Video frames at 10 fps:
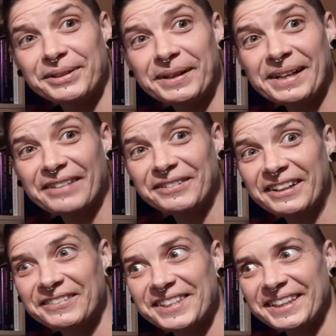do I have
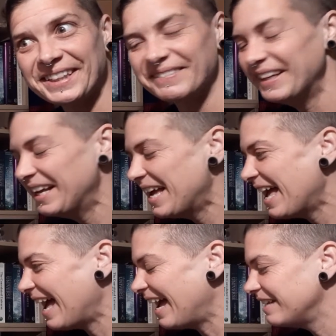enough time?
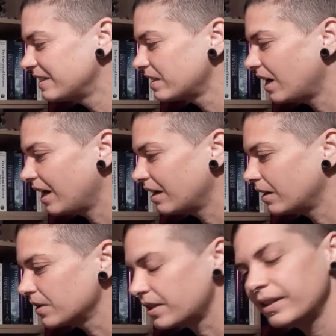and uh,
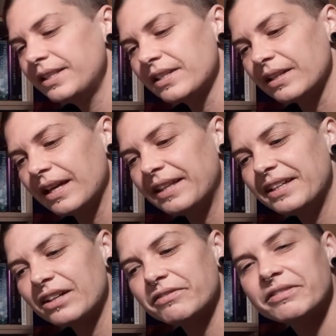I was cleansing. And then
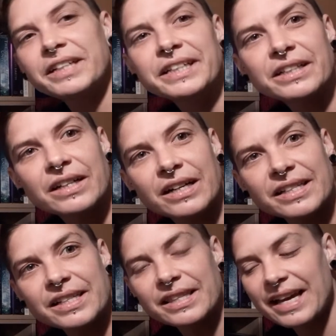I
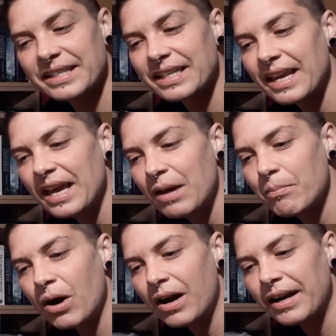realized that
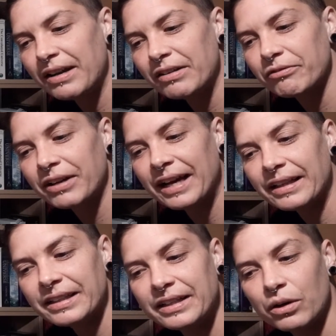my
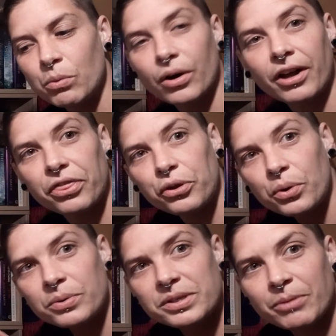reality or what I
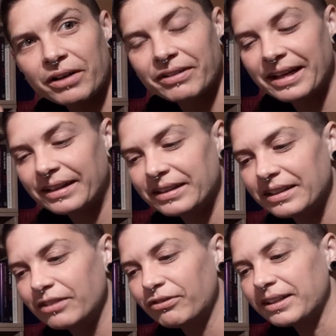thought was my reality,
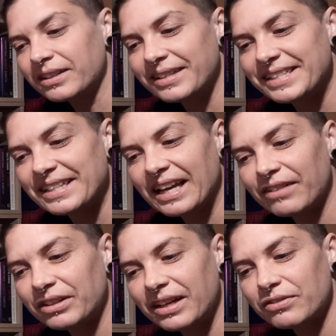the fact that I didn't
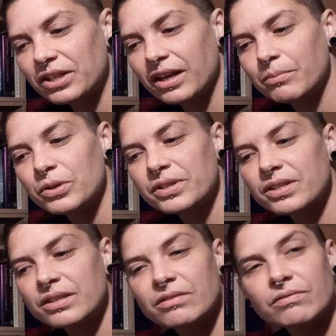have enough time was